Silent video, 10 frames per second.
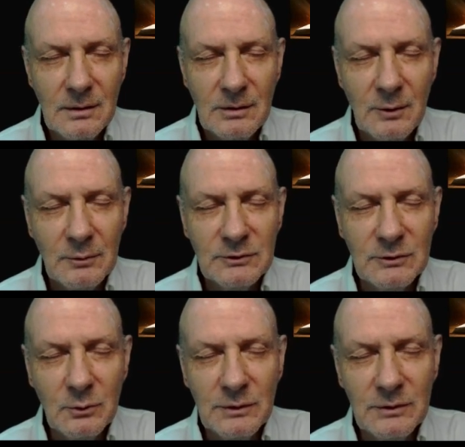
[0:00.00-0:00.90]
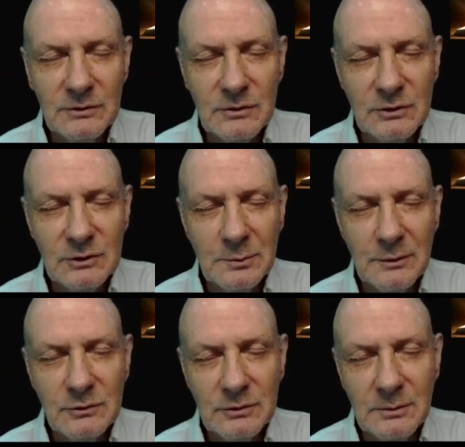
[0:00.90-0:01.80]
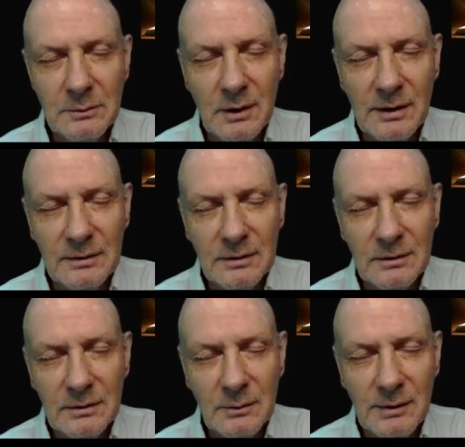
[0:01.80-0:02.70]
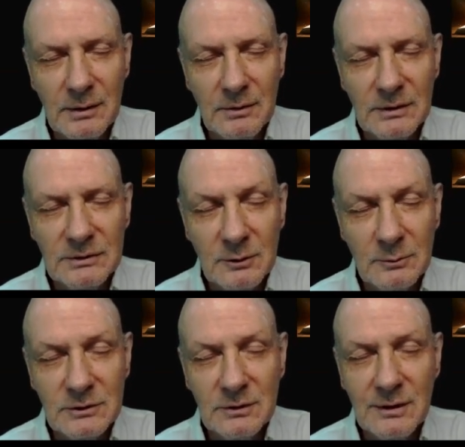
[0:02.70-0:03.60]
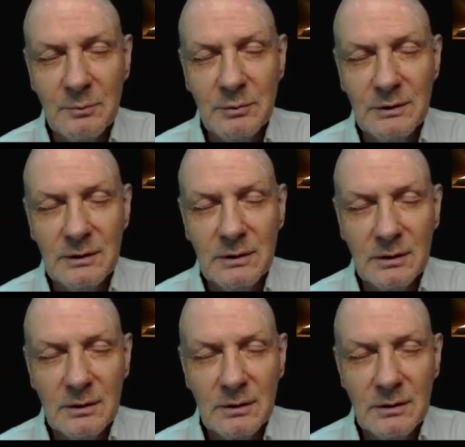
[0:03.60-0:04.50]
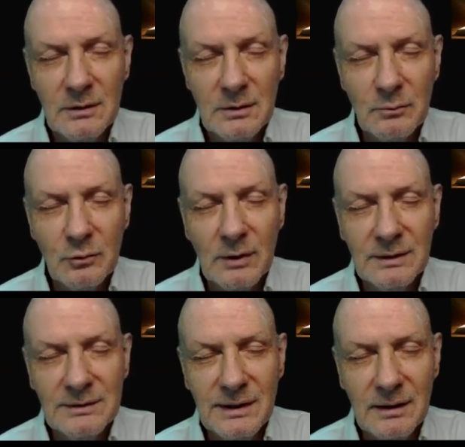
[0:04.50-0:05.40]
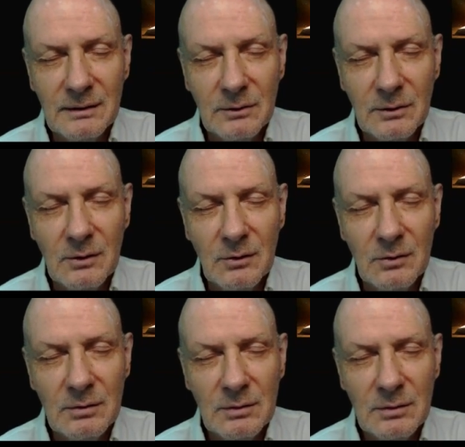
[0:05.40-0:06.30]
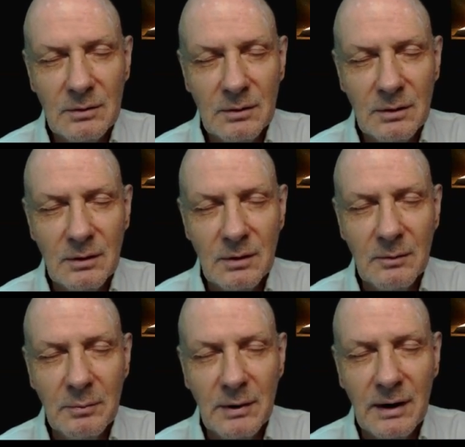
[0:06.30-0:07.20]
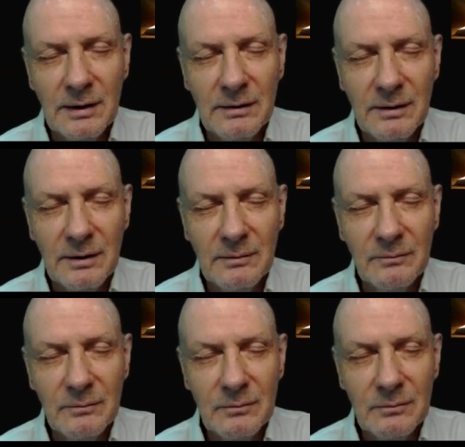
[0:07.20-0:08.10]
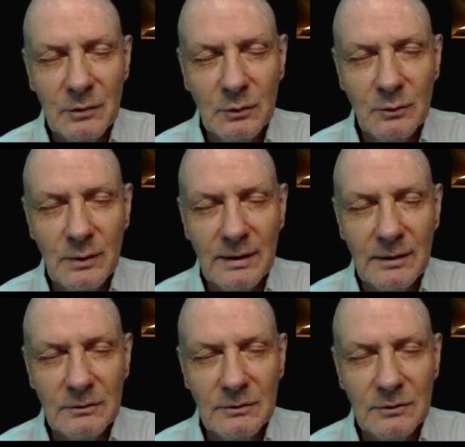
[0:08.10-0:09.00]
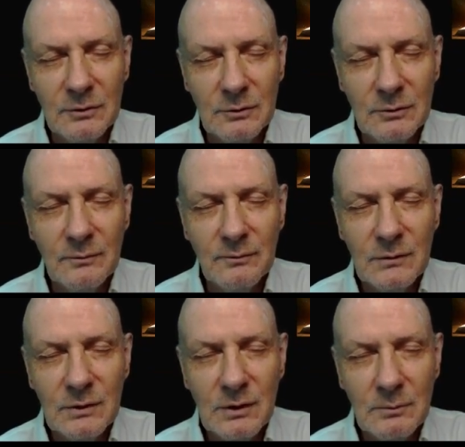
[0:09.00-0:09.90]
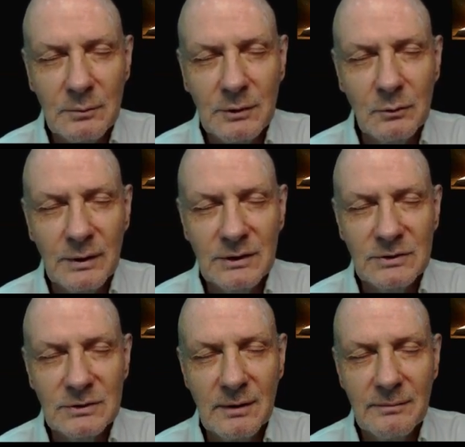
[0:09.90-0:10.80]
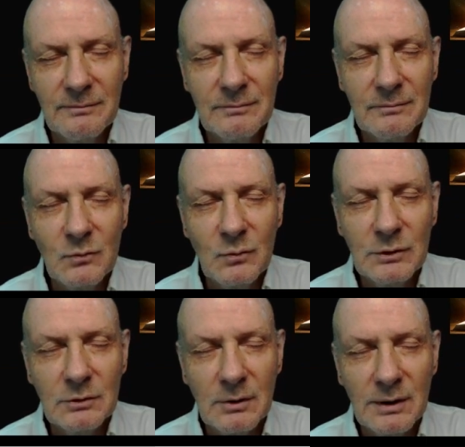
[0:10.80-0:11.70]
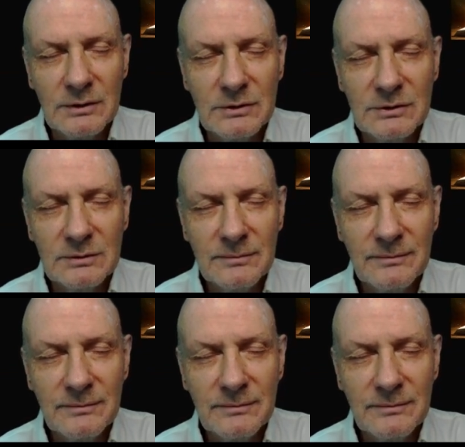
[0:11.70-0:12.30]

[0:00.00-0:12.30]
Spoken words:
Help us to witness the spiritually blind around us. Help us to not be brought down low by them, but rather to be raised up with Christ.